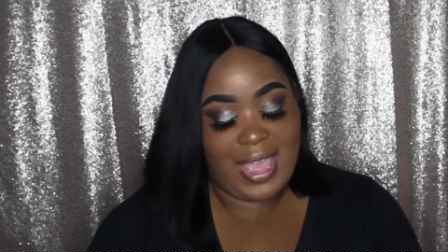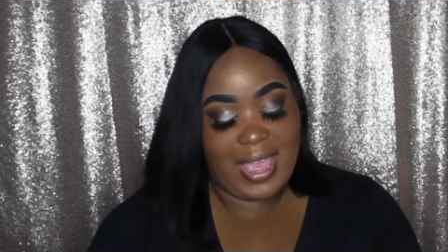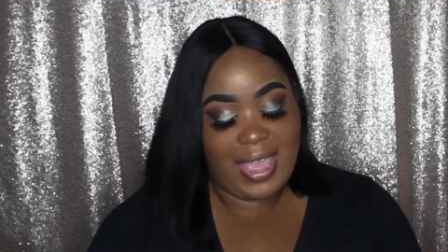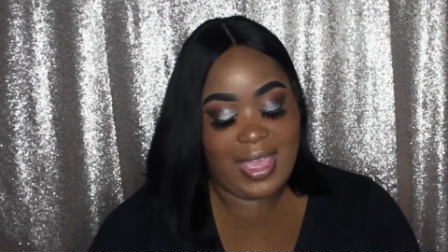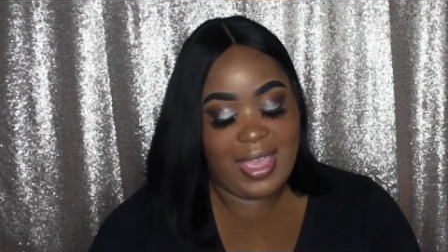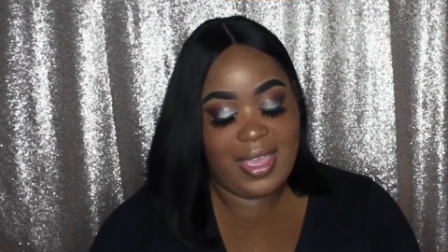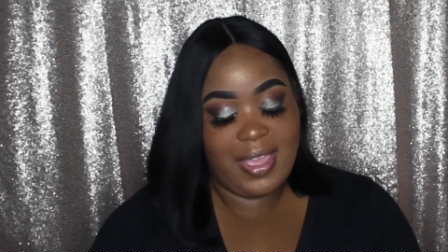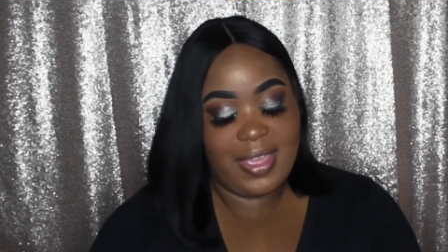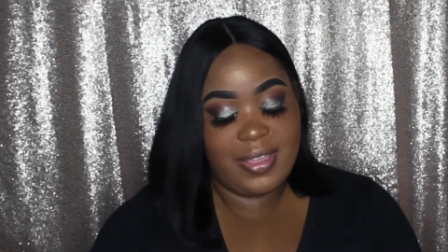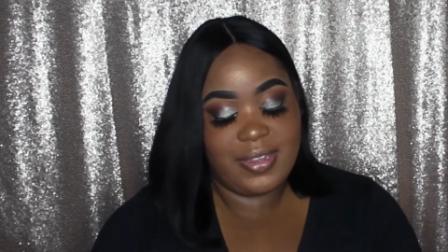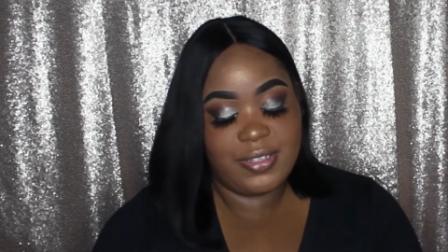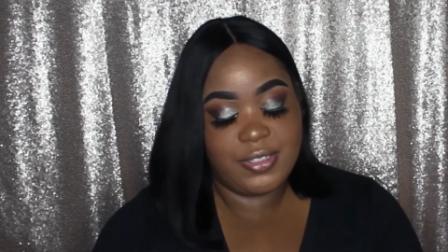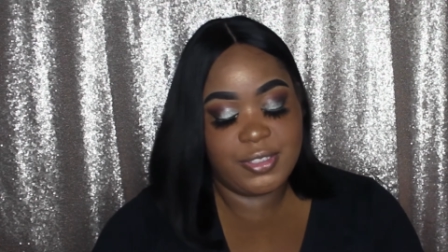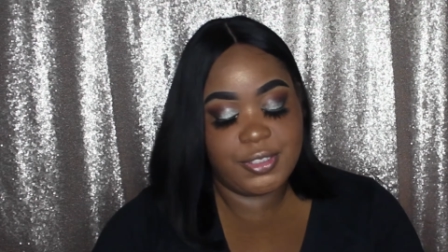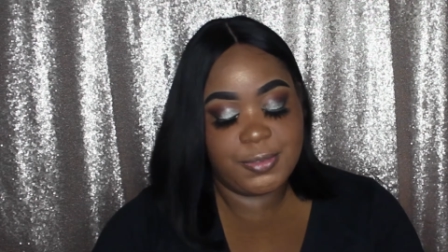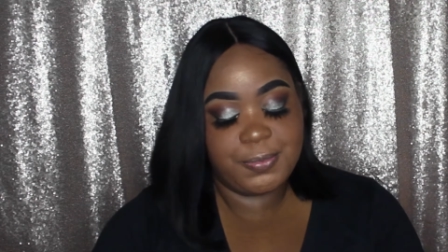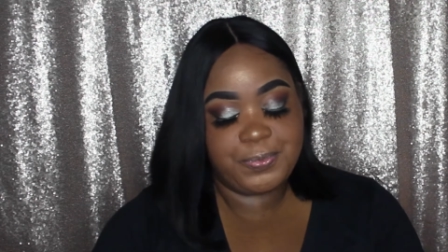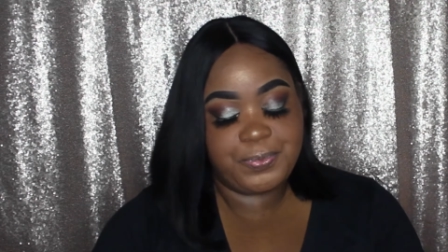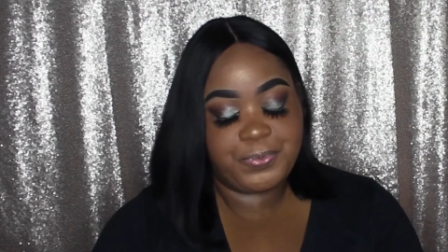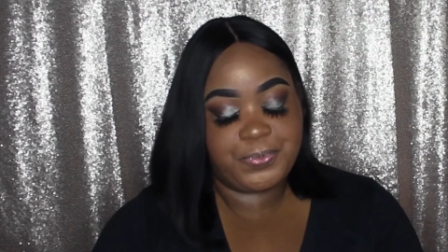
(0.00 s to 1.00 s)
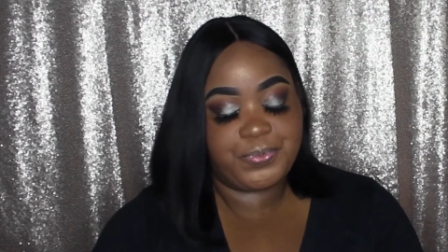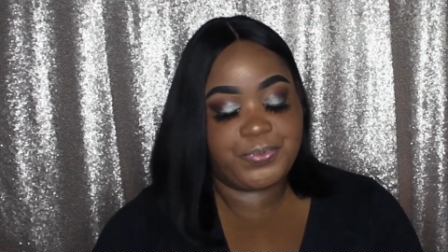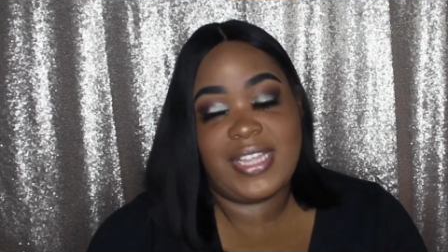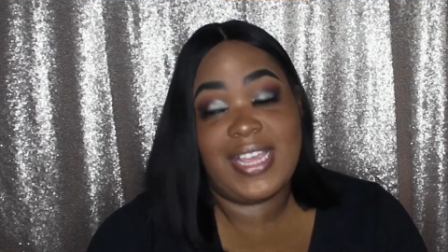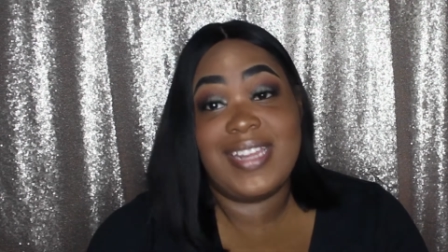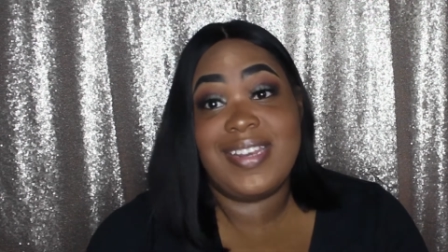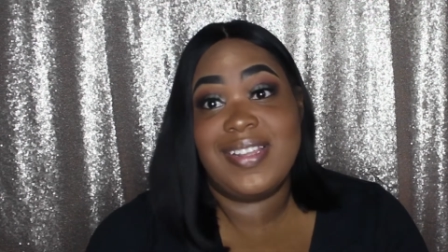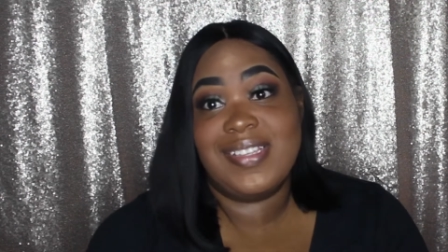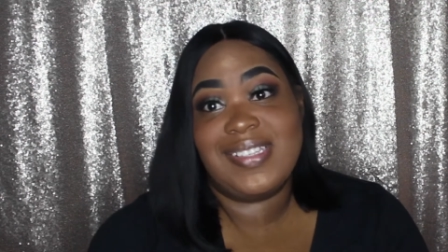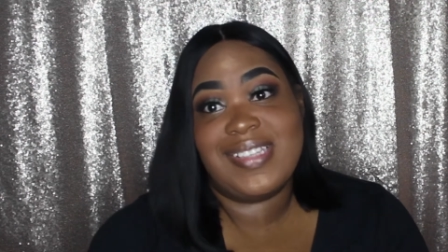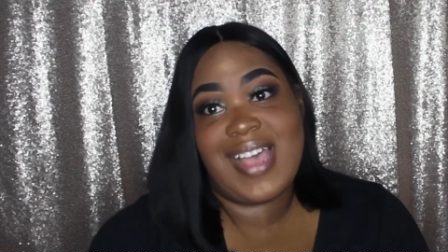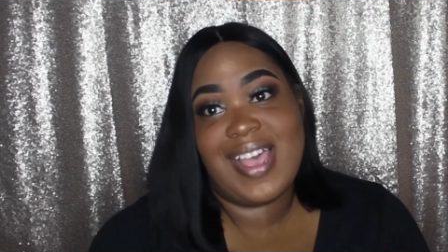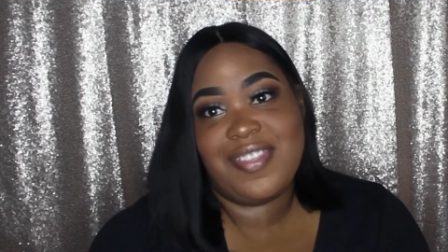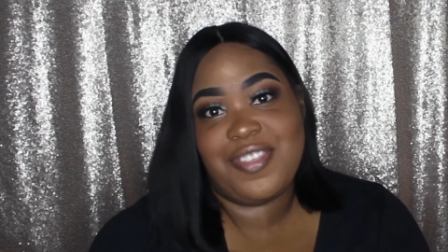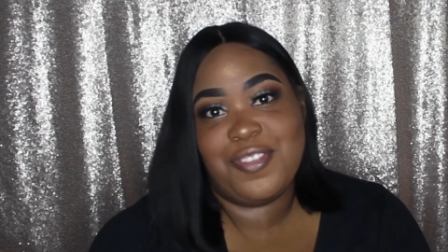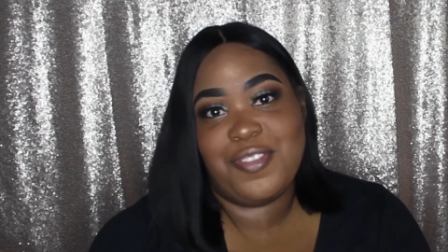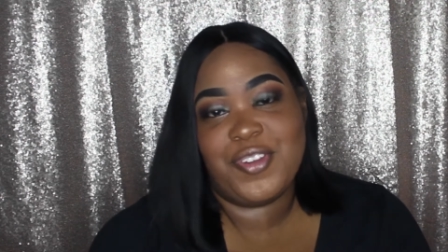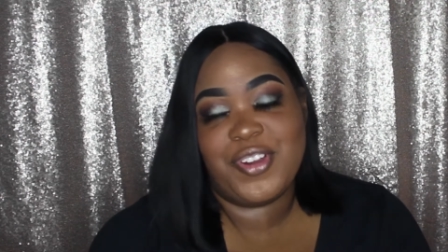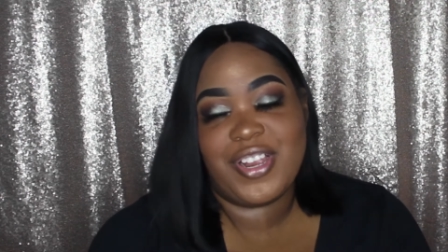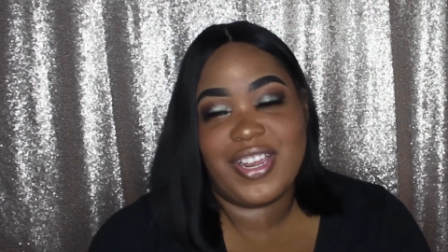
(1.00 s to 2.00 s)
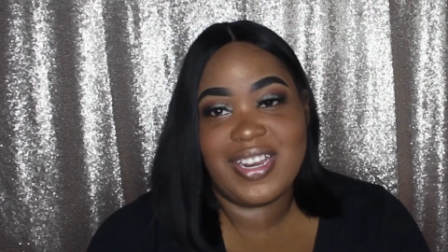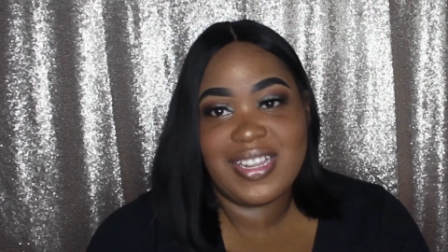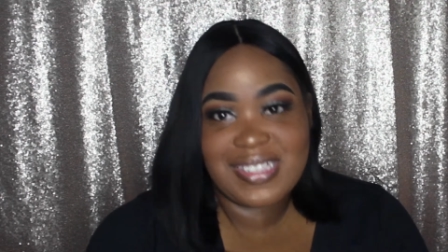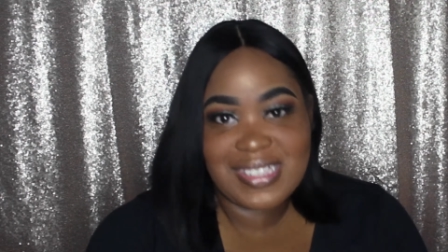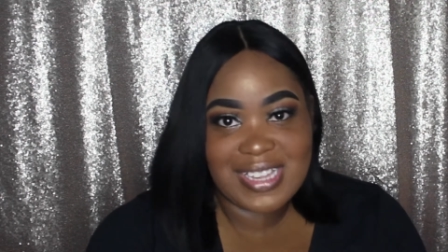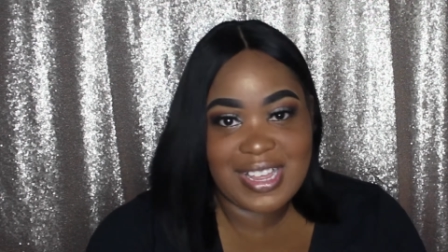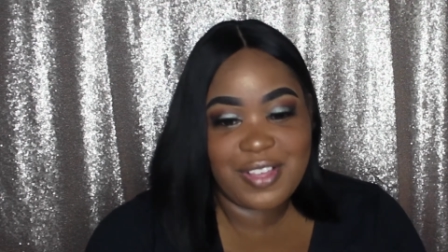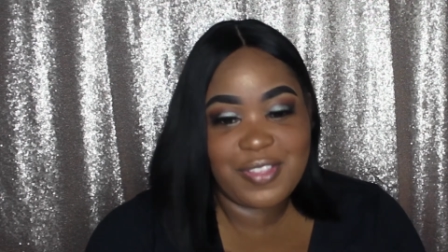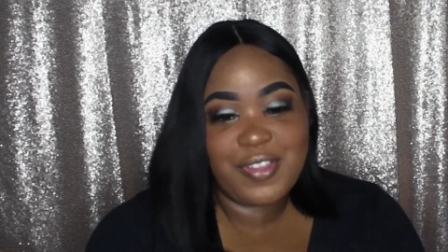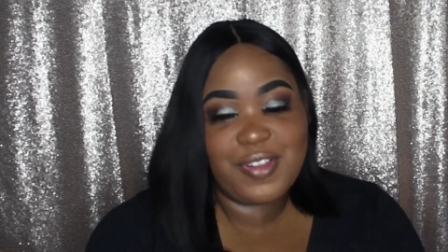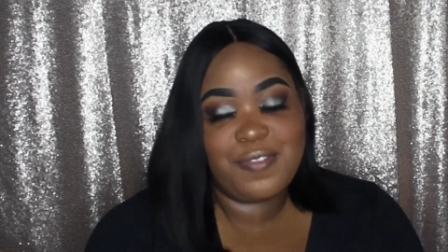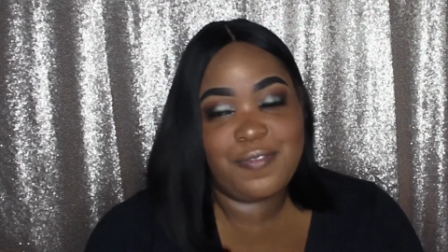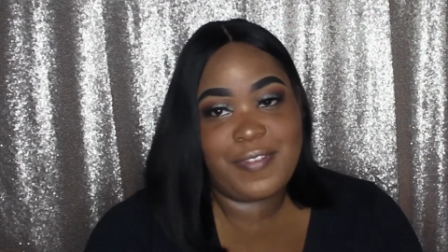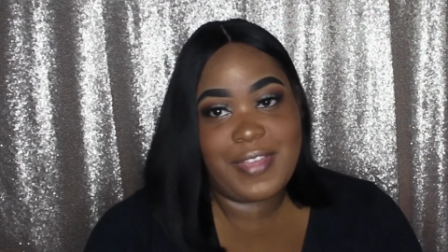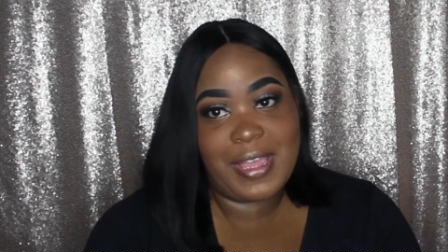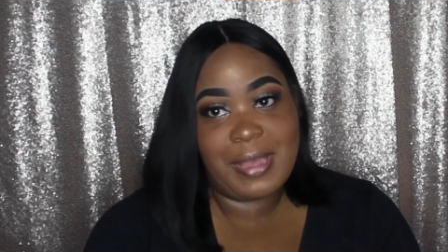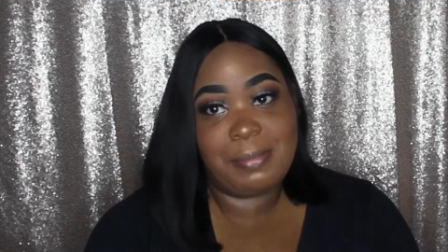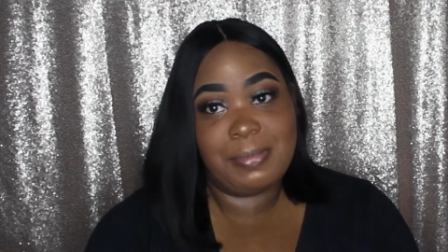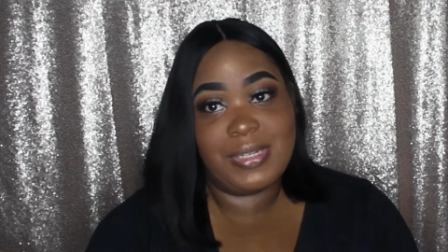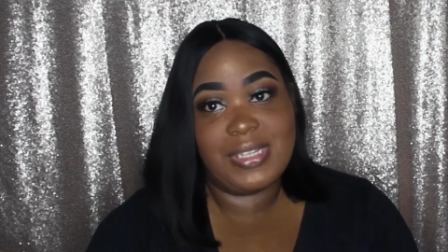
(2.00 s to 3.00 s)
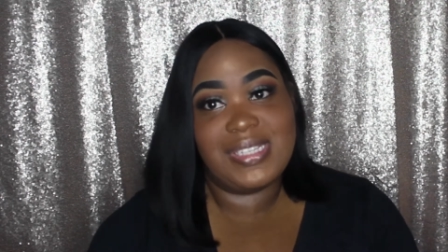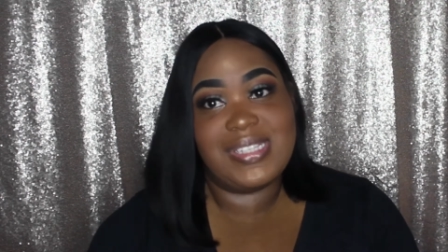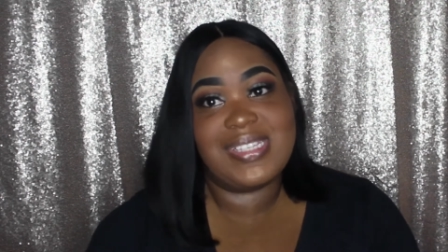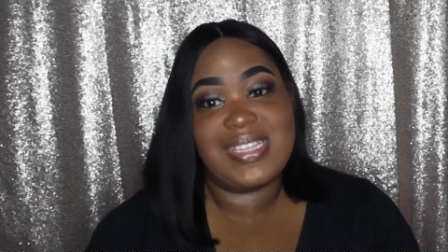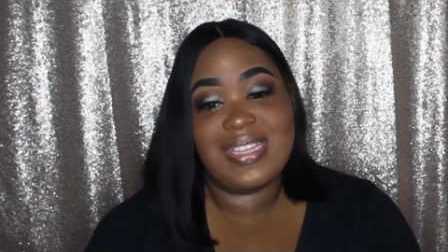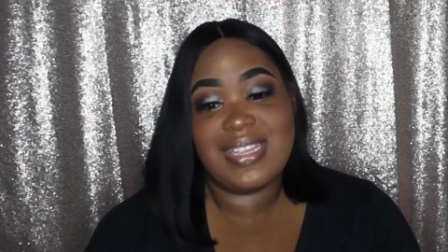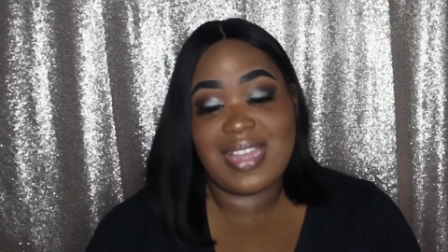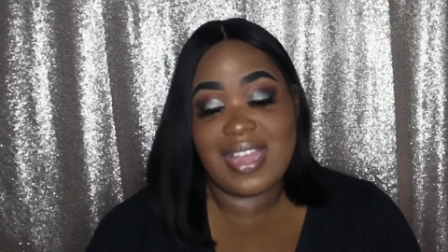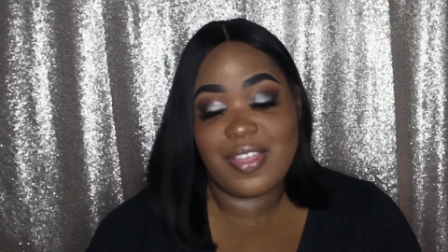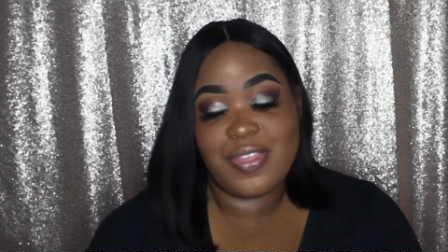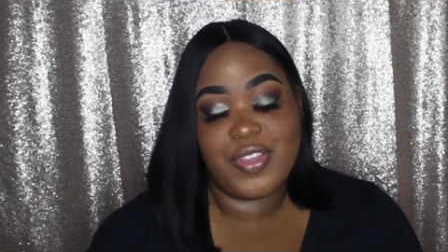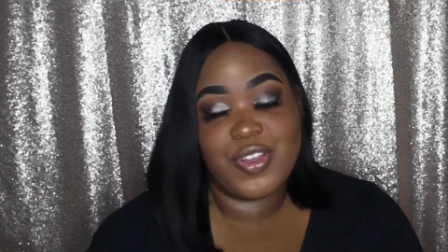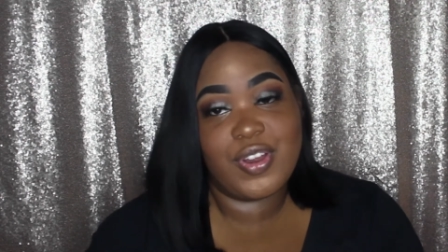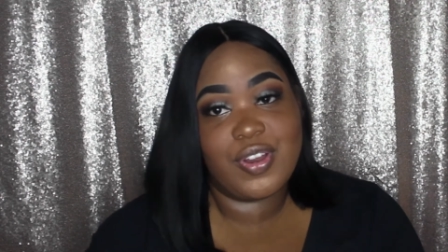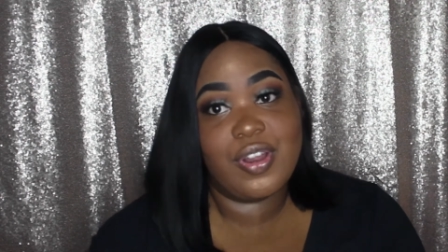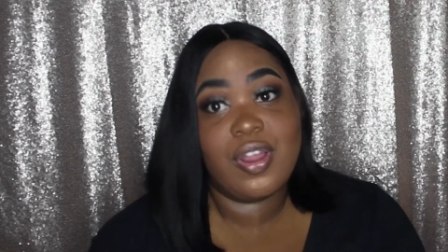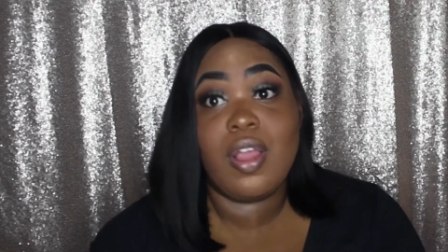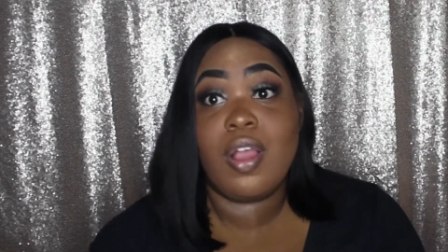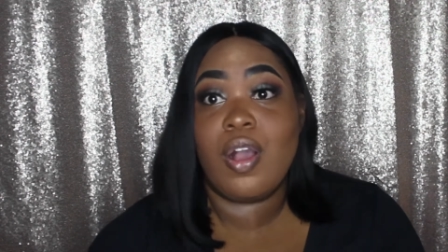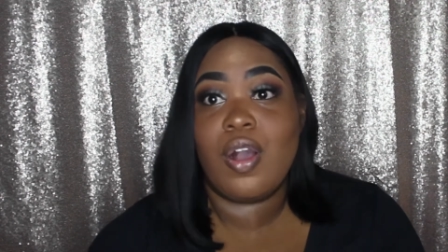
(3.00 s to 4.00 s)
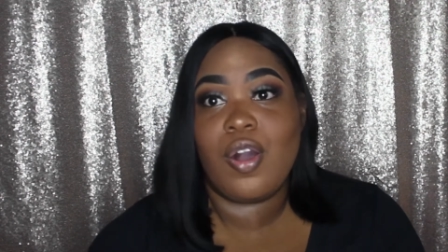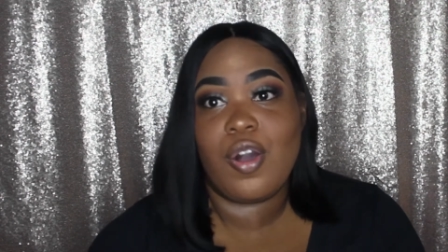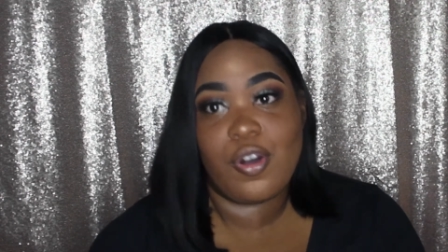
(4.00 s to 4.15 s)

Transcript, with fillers: And they decide that they're going to tell their family together